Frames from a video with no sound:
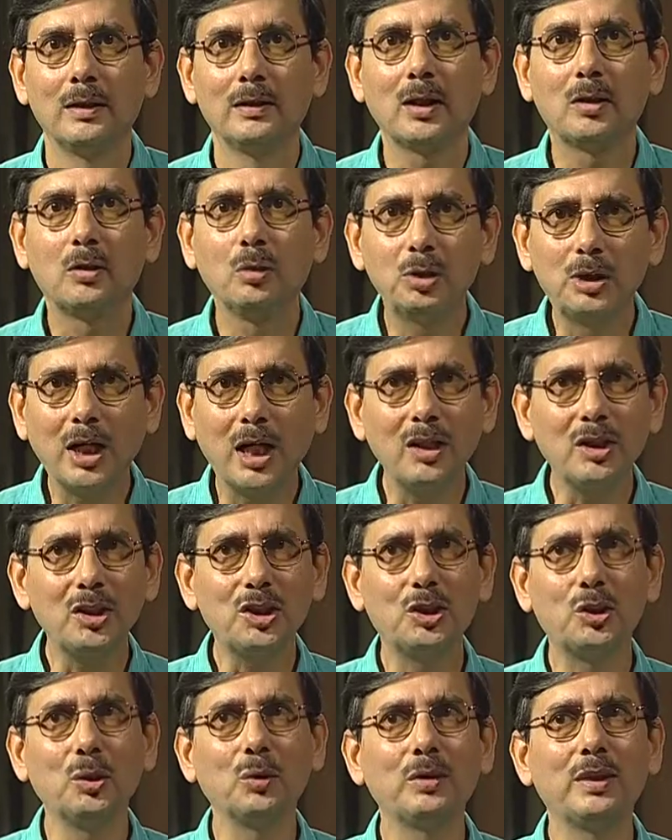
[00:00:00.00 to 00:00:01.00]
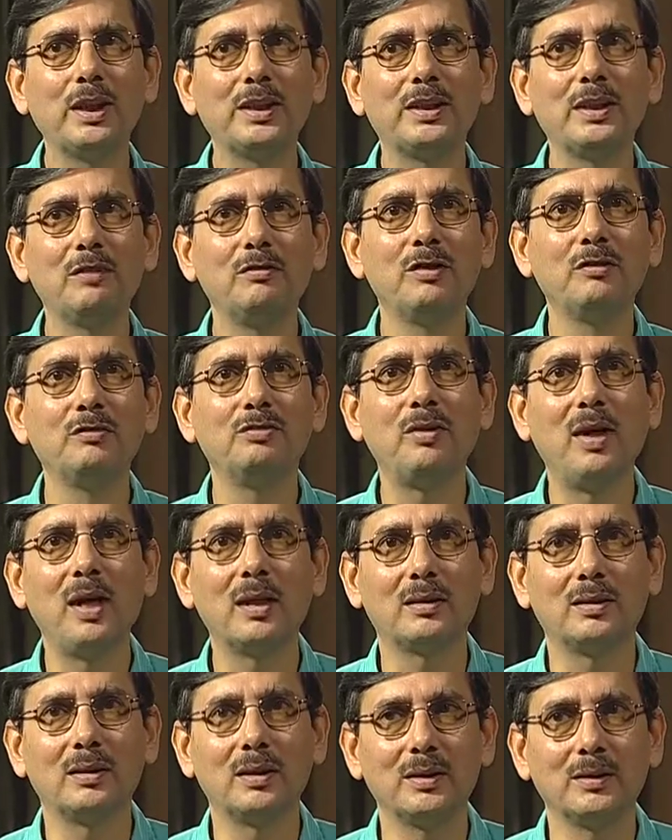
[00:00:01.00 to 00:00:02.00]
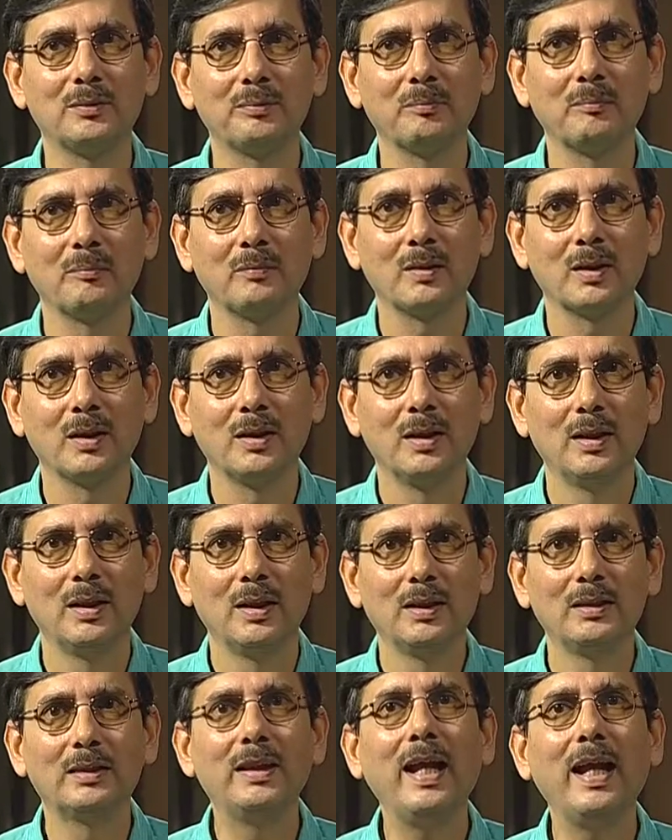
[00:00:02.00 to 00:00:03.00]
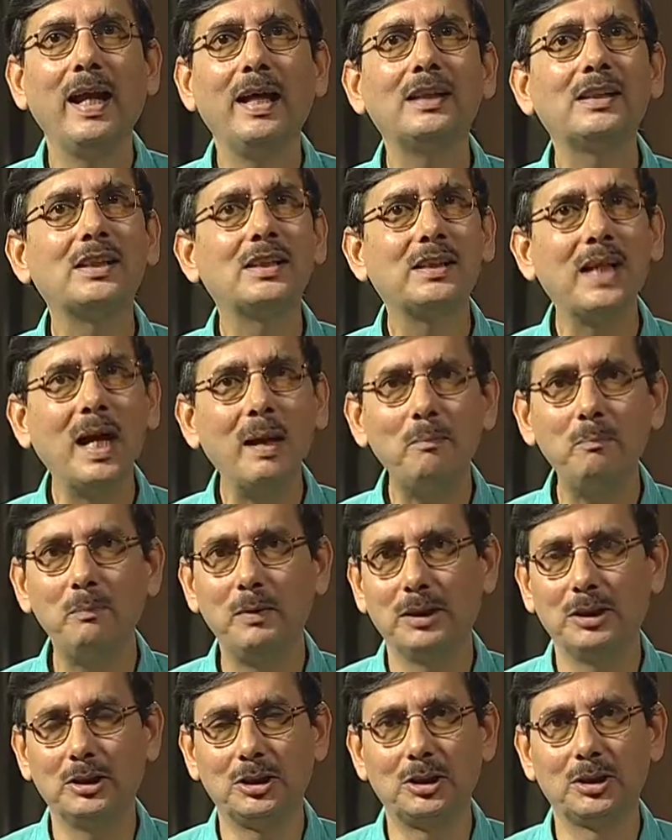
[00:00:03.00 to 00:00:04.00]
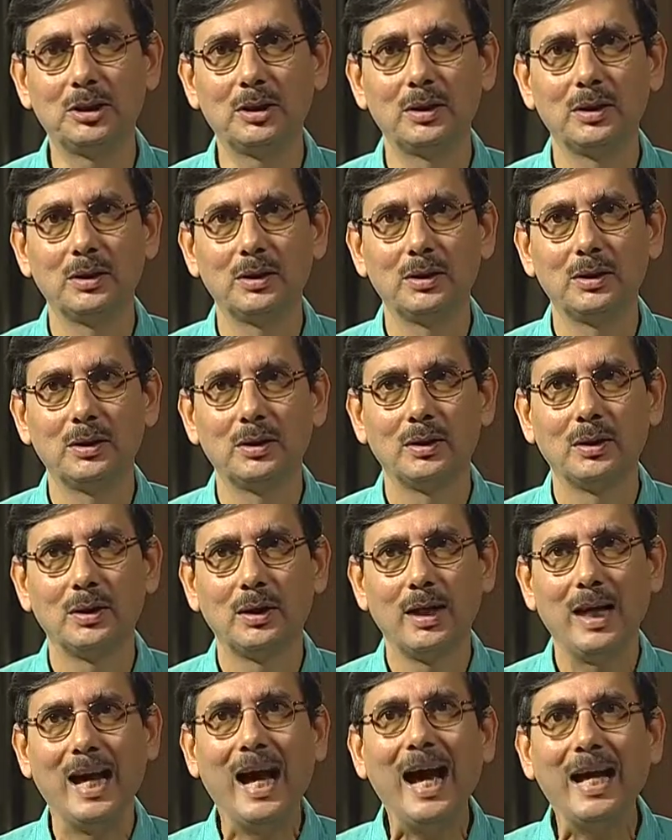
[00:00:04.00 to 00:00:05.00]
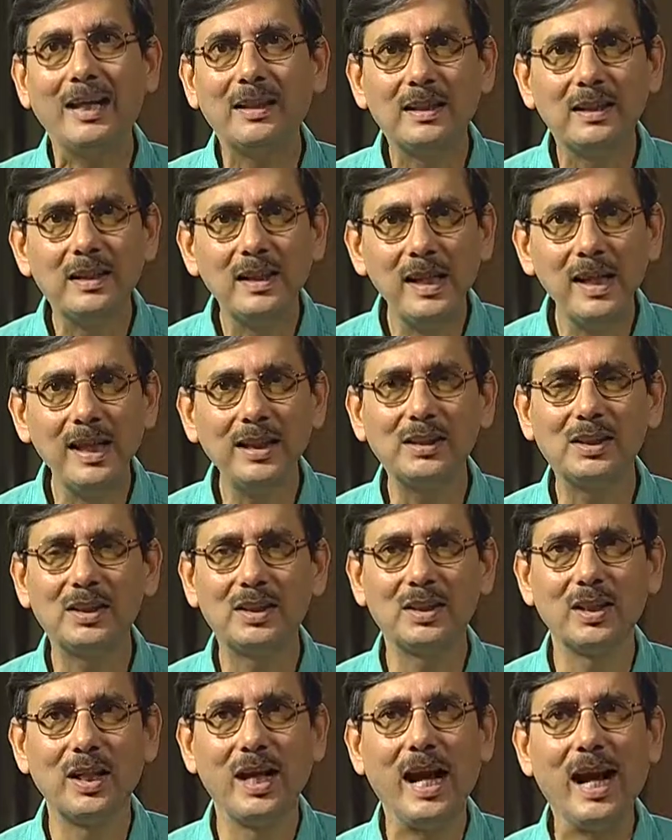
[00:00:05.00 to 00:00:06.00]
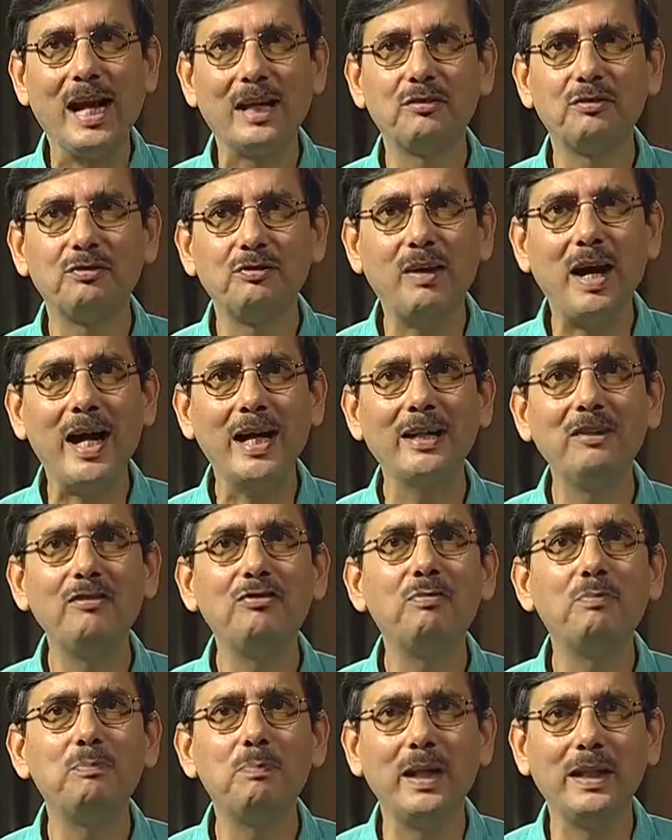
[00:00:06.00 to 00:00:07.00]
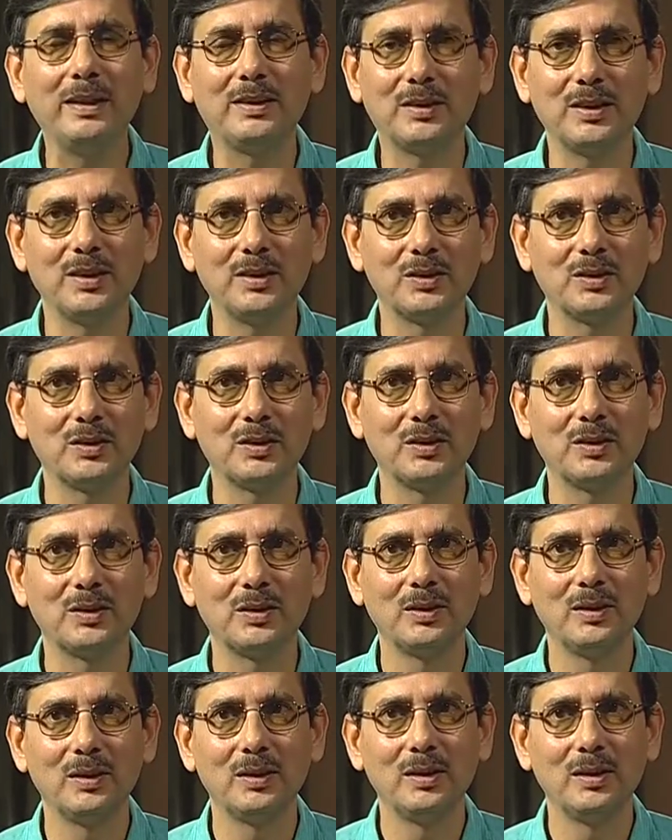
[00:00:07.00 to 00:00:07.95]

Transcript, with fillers: The Kushanas took this even further. They established at least at five places